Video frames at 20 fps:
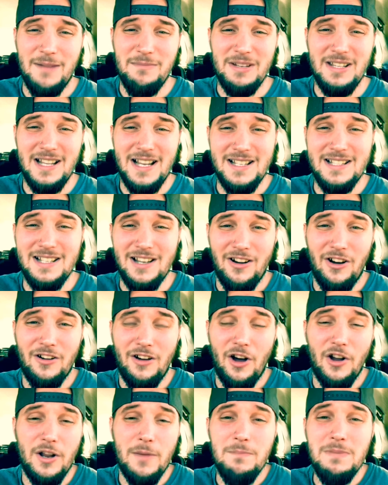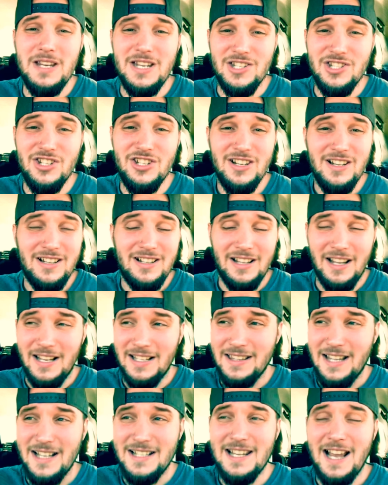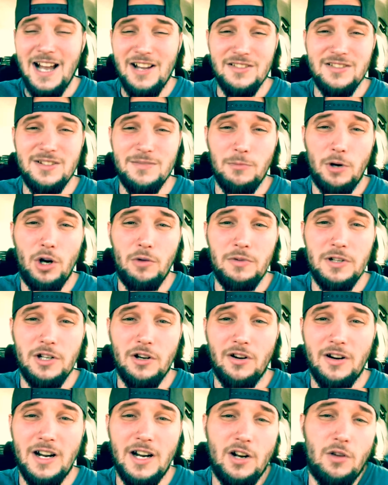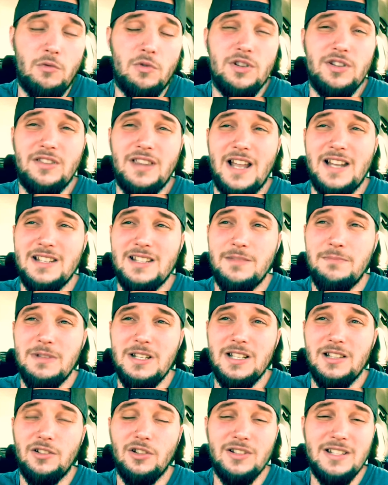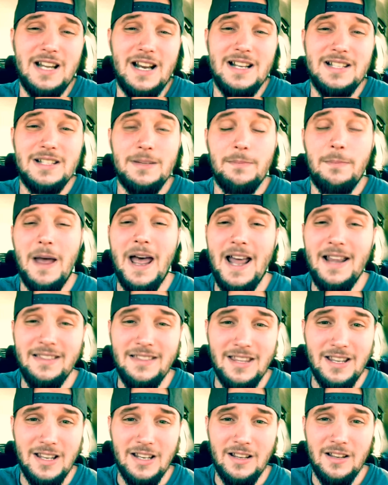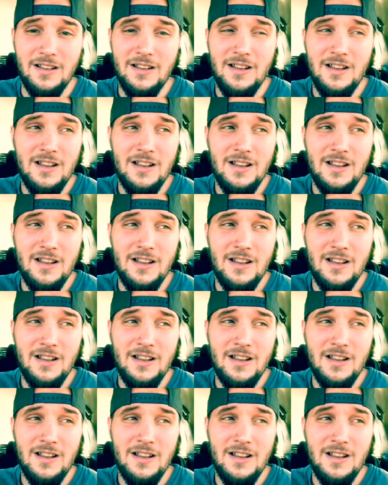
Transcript: I mean, that's on a beach. Like, that's how small we are. And I don't want that to be looked at as a bad thing.